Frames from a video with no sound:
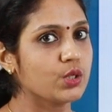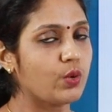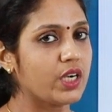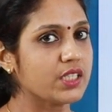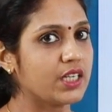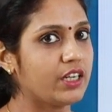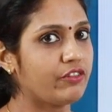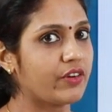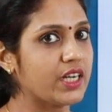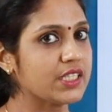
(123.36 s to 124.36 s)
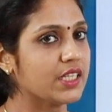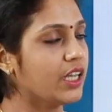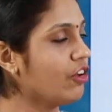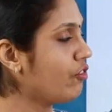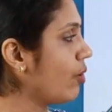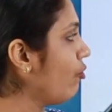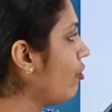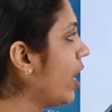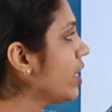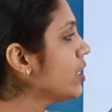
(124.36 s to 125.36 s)
So what is the difference
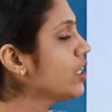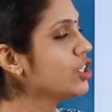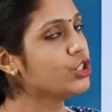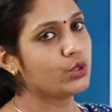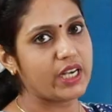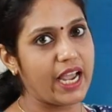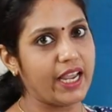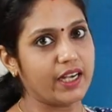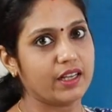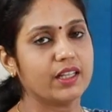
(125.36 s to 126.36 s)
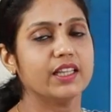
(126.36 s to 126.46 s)
from 1 to 9?